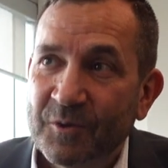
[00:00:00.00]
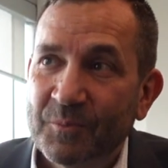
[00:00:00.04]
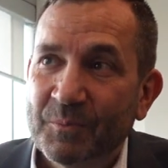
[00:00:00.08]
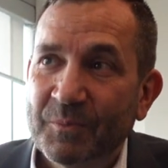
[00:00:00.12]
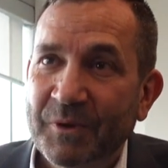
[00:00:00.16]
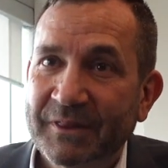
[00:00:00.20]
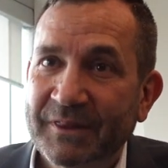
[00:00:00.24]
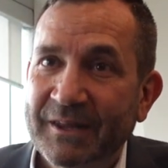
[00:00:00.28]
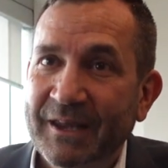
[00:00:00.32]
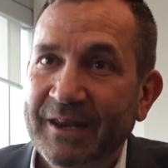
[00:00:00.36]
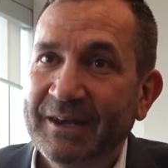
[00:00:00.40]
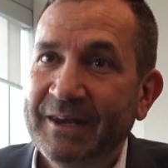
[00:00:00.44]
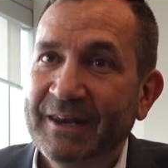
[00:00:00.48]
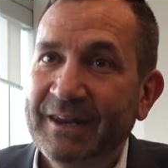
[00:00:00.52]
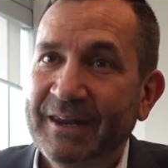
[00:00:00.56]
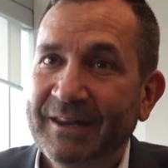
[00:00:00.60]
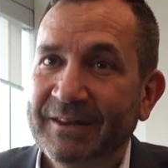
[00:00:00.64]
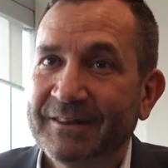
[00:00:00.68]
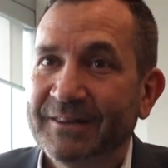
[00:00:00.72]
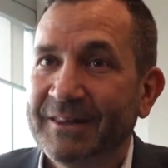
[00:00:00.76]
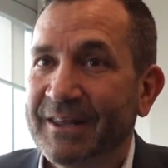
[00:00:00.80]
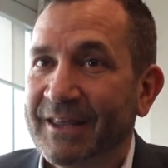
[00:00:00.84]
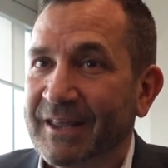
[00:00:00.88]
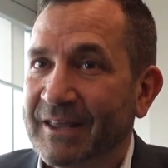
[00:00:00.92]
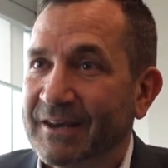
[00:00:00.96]
But they
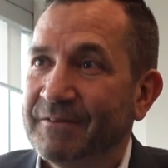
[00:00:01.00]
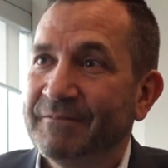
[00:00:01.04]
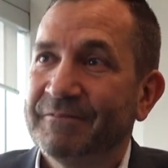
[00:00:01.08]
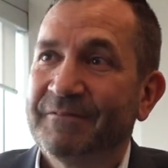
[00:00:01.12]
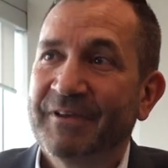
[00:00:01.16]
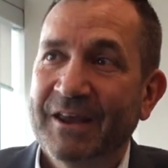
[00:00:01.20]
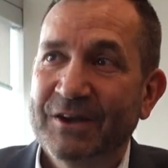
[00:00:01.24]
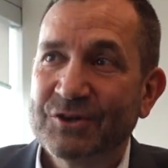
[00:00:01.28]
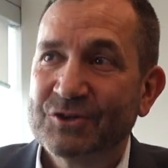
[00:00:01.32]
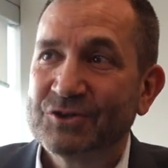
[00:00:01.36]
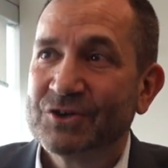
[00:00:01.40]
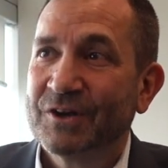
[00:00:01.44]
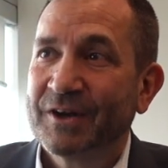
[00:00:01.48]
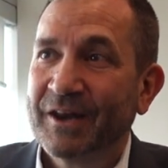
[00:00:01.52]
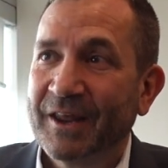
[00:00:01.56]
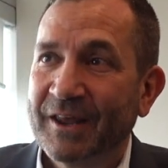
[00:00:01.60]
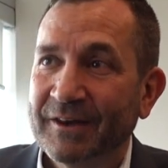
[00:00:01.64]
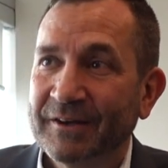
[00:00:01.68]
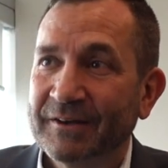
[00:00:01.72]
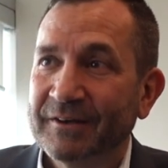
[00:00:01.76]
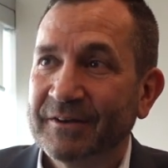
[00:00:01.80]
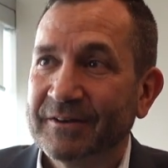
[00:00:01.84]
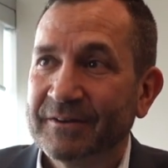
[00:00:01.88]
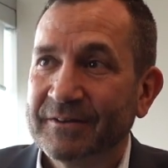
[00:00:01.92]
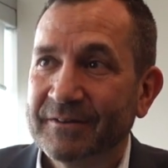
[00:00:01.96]
need the innovation
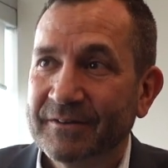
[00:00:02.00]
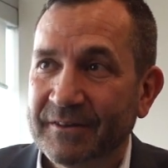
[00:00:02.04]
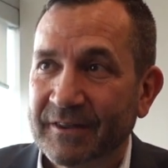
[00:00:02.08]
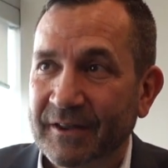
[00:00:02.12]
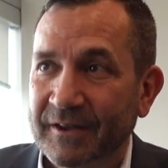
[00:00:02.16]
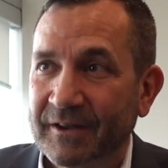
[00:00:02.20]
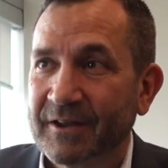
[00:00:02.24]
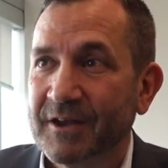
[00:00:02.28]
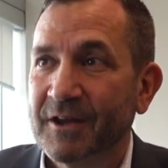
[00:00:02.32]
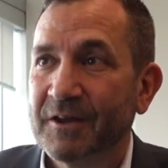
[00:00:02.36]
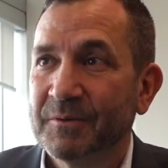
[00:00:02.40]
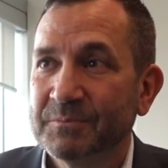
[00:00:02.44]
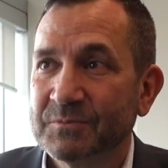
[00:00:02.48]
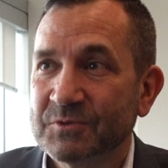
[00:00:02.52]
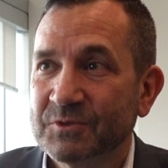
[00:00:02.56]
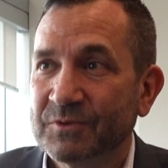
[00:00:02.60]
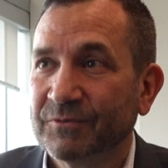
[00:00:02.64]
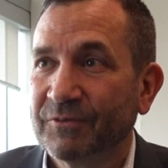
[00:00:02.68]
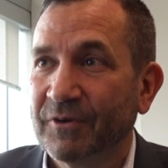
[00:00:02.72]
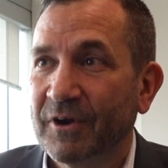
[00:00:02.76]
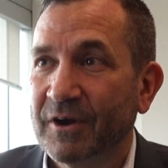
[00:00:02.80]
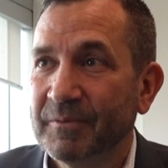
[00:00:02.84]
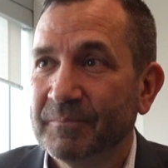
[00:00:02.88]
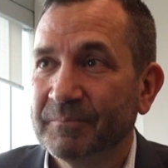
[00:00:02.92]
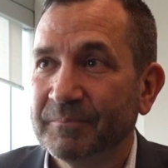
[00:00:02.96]
end that comes
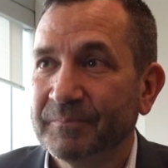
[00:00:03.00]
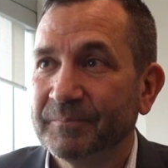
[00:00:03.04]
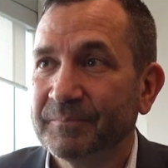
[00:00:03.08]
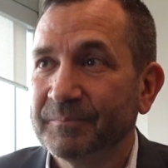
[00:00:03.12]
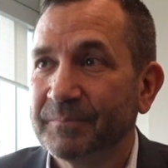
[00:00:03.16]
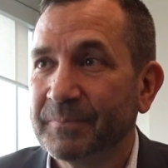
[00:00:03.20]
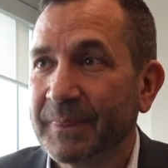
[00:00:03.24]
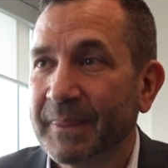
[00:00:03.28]
from